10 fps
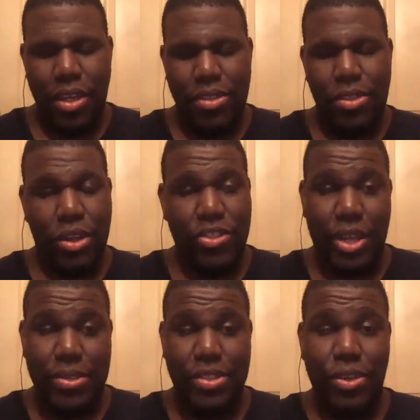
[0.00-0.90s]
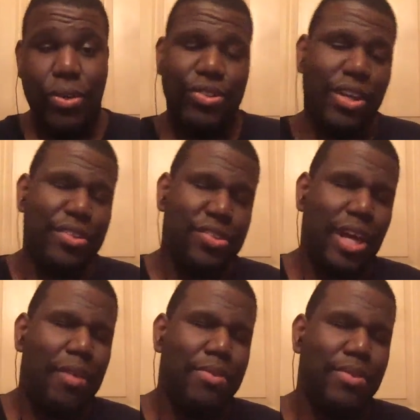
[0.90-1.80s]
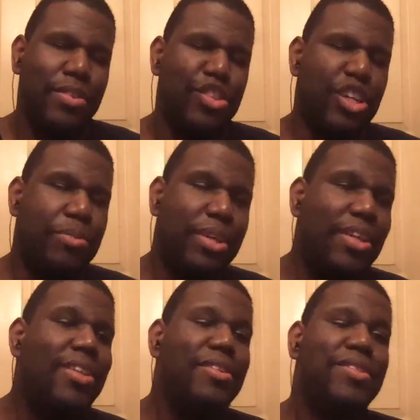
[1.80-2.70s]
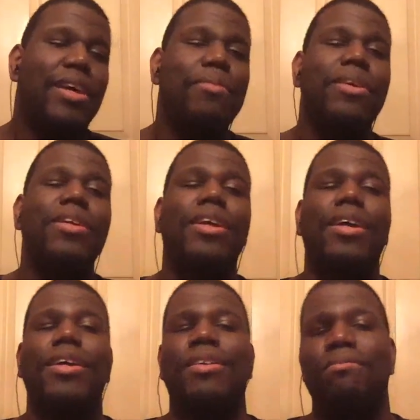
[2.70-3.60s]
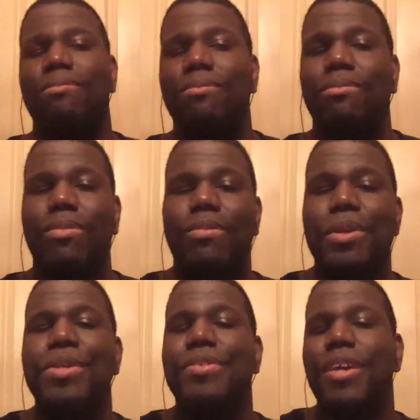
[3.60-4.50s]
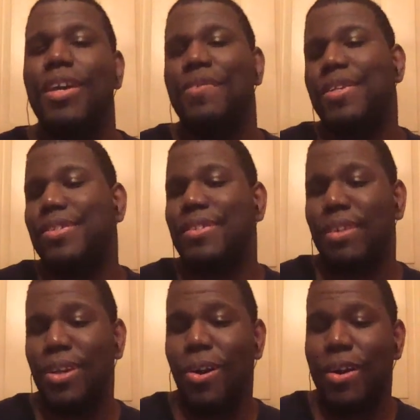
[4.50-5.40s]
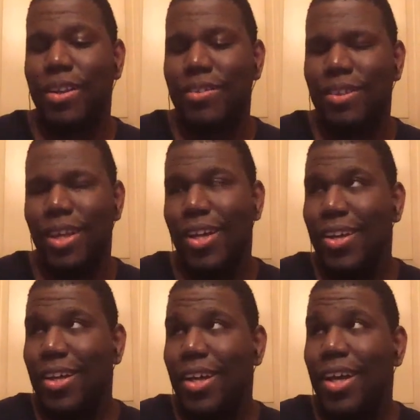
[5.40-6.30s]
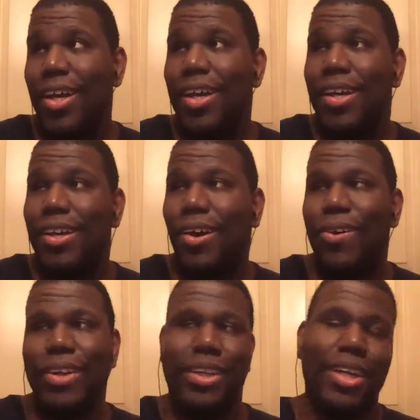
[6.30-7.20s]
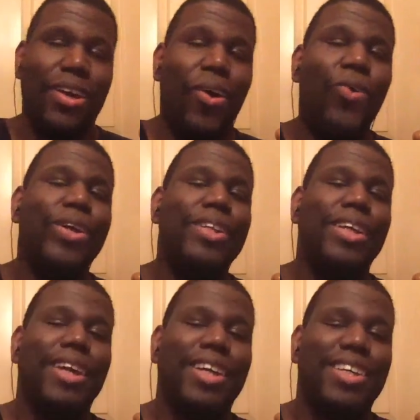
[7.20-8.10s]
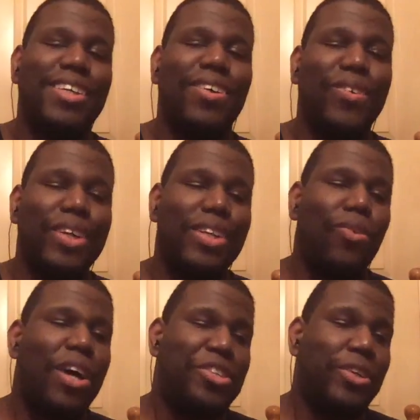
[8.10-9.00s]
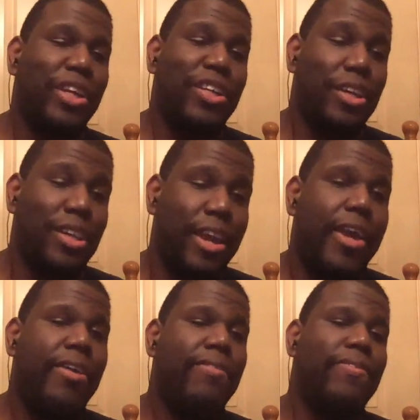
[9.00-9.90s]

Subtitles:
Tota tries to step in, and save his guardian, only to watch her get cut in half.